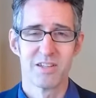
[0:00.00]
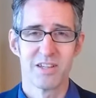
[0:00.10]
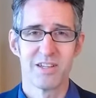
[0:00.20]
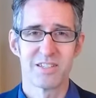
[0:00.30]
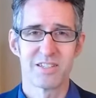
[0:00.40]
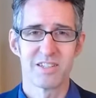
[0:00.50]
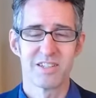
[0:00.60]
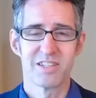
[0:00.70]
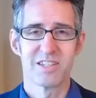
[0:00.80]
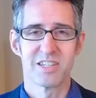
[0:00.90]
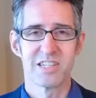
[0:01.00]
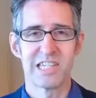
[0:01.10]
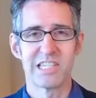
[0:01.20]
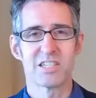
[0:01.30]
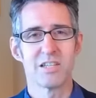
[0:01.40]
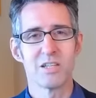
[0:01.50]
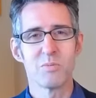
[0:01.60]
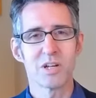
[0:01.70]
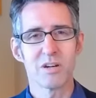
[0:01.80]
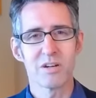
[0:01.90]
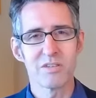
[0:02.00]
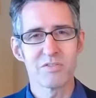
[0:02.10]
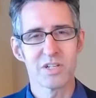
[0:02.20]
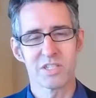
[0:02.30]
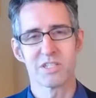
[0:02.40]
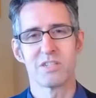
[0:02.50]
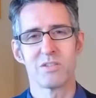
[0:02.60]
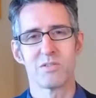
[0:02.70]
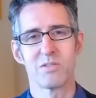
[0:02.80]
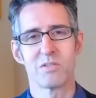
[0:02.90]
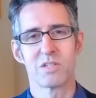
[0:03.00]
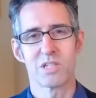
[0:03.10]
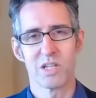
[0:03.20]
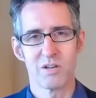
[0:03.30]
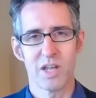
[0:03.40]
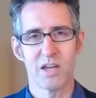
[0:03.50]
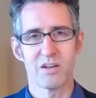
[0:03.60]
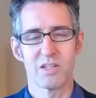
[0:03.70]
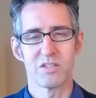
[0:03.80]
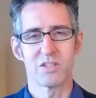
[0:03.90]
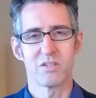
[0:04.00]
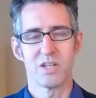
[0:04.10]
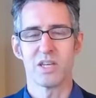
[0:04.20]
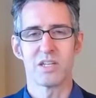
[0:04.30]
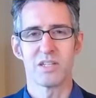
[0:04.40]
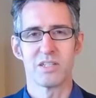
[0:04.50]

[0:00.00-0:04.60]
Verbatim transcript: it's it's a little bit hard for us to slow down and tune in.